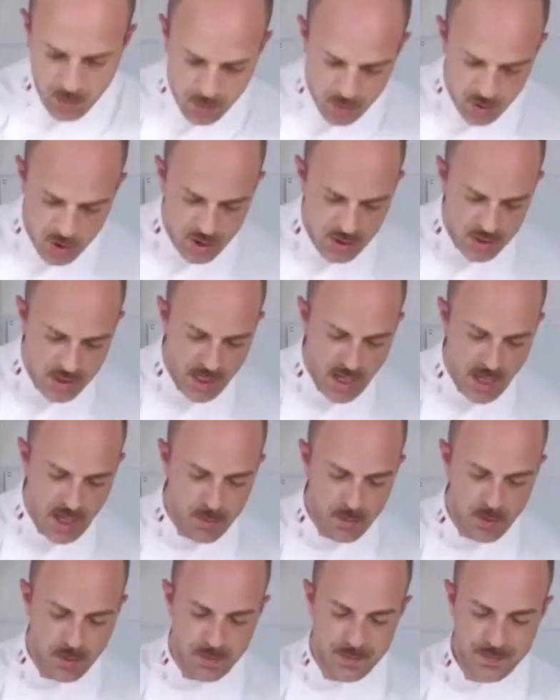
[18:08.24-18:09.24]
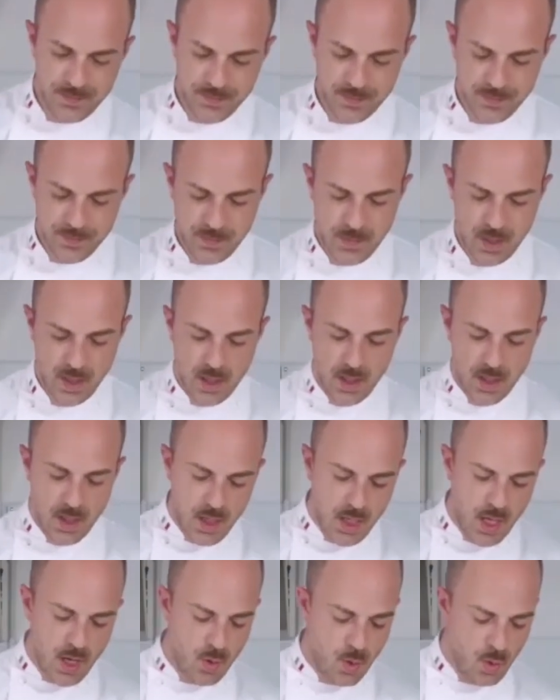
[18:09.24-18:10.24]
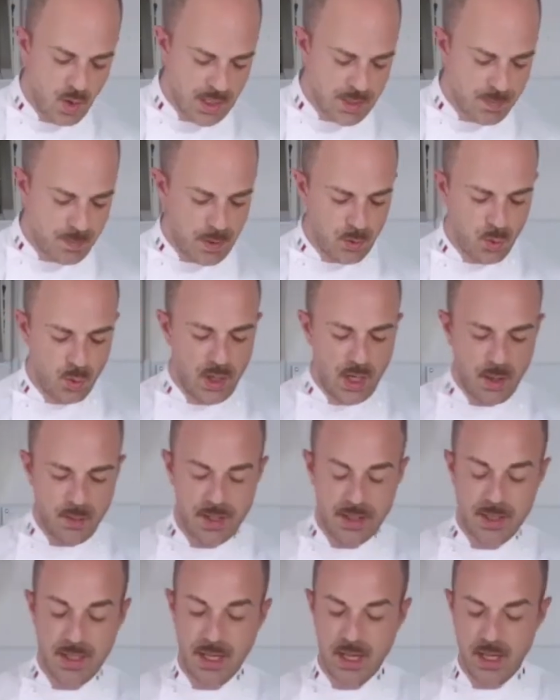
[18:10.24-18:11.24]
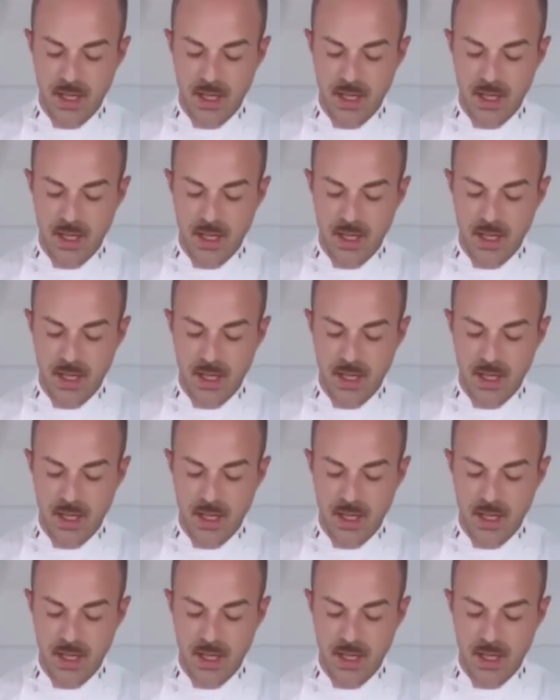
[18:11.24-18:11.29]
of your hand and a spatula,